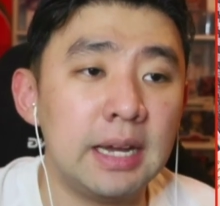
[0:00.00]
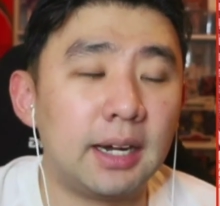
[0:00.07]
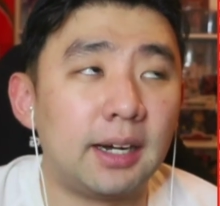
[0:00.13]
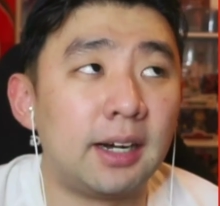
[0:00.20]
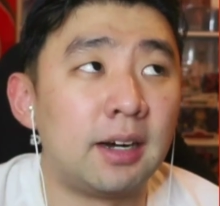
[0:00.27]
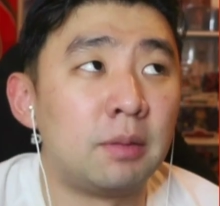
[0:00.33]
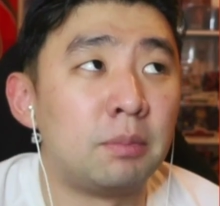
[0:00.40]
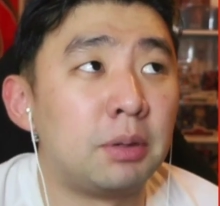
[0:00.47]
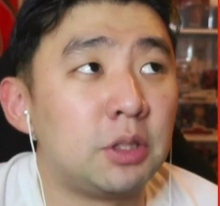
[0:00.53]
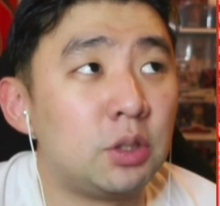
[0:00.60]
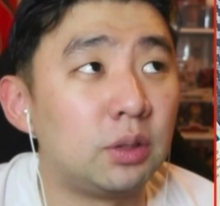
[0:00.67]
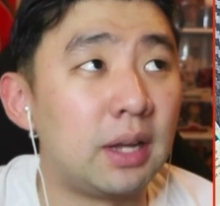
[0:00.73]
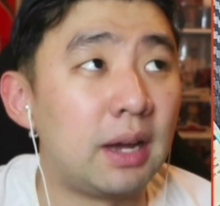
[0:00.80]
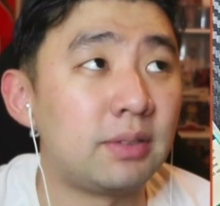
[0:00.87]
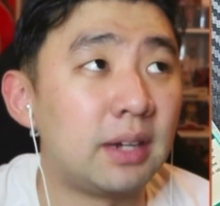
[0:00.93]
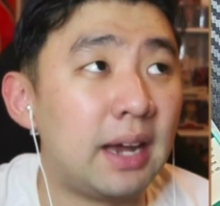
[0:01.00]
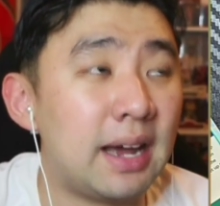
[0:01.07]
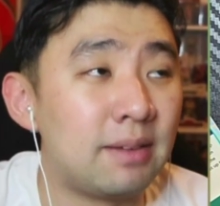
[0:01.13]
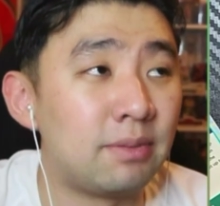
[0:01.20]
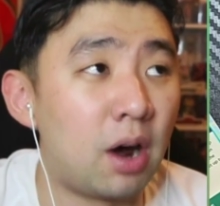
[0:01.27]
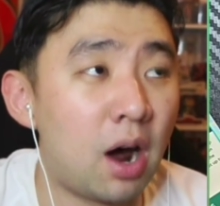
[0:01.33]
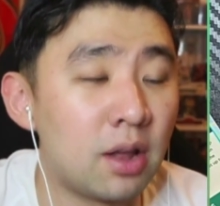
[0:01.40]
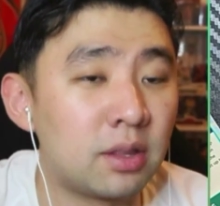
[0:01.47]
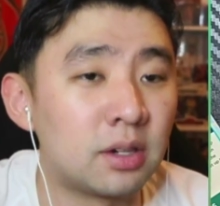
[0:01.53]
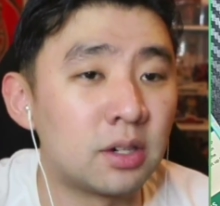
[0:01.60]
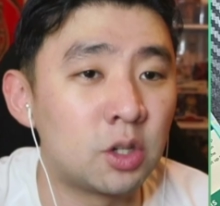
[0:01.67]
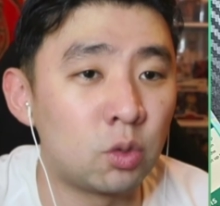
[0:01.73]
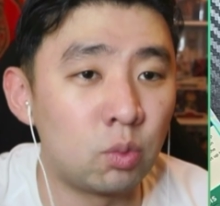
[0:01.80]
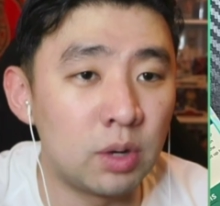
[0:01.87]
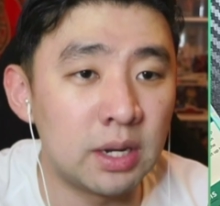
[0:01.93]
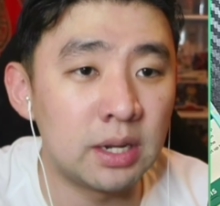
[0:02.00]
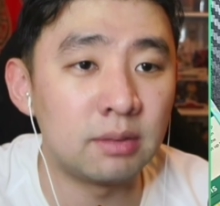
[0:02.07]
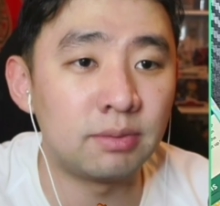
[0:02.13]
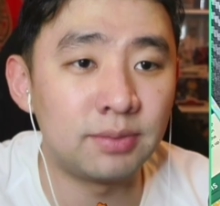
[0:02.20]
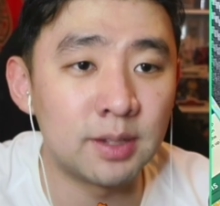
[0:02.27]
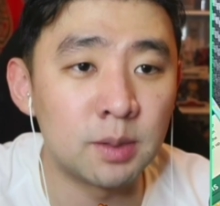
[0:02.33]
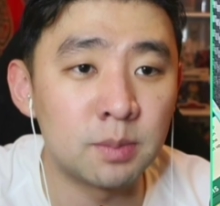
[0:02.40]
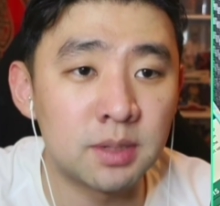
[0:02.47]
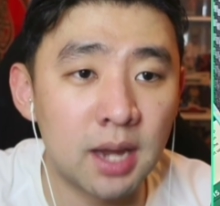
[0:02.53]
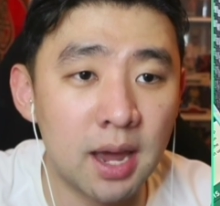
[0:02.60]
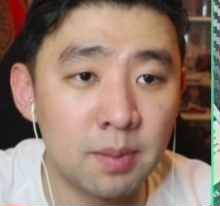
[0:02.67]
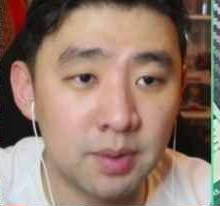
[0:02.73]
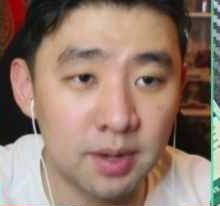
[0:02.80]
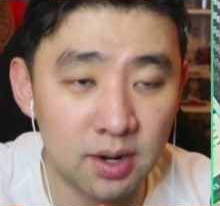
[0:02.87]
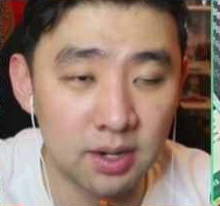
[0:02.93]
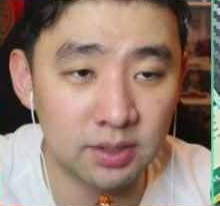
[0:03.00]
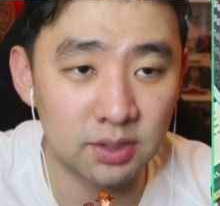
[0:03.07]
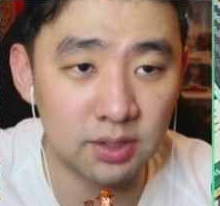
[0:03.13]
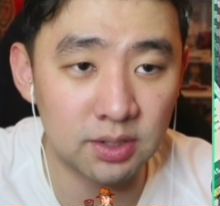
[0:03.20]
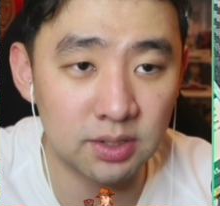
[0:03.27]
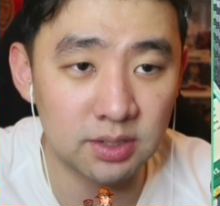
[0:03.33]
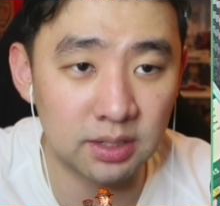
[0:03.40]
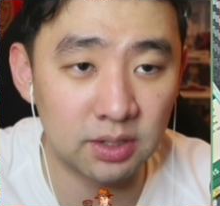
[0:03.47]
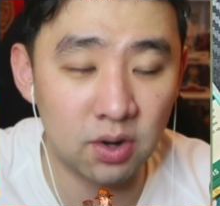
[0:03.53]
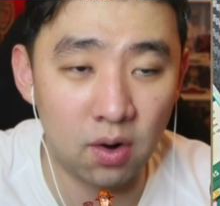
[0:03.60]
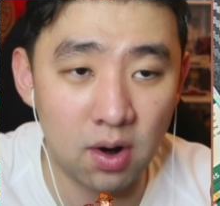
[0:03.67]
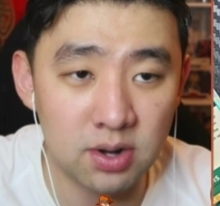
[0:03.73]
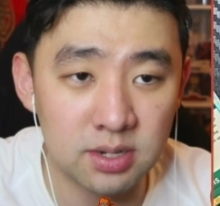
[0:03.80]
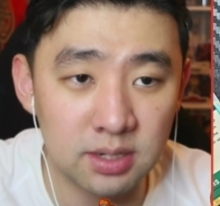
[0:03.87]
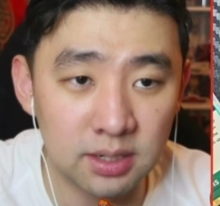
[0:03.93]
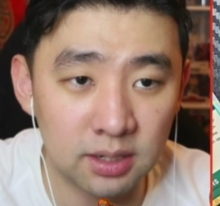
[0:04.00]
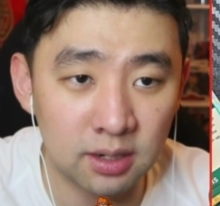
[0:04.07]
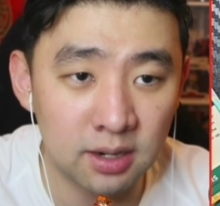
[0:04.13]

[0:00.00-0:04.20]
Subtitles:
But you'll have to have other green film type characters and cards in here,